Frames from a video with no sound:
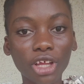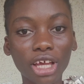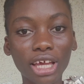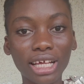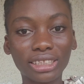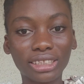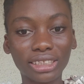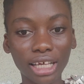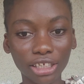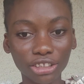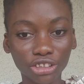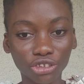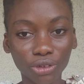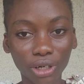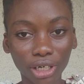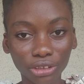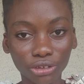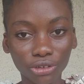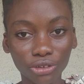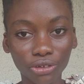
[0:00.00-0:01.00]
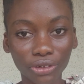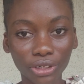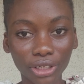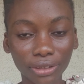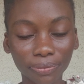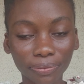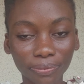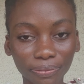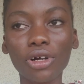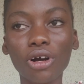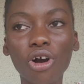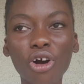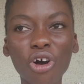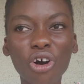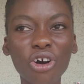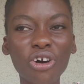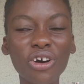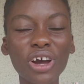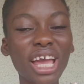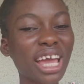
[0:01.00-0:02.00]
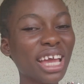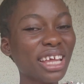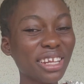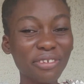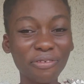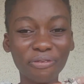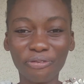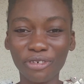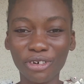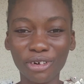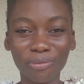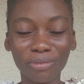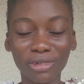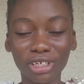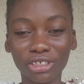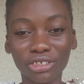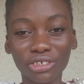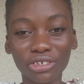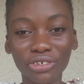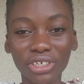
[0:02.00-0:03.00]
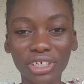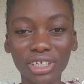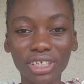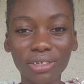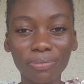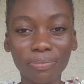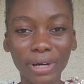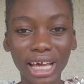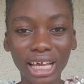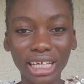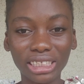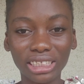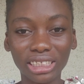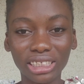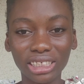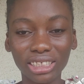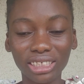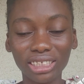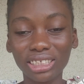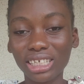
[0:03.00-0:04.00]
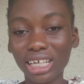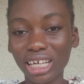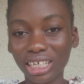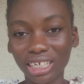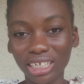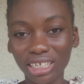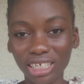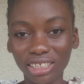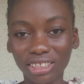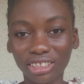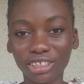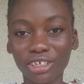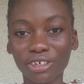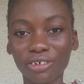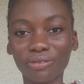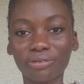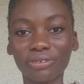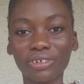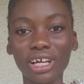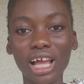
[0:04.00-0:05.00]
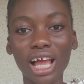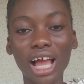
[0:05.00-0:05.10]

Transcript: a textual story, or any form the story might take in itself,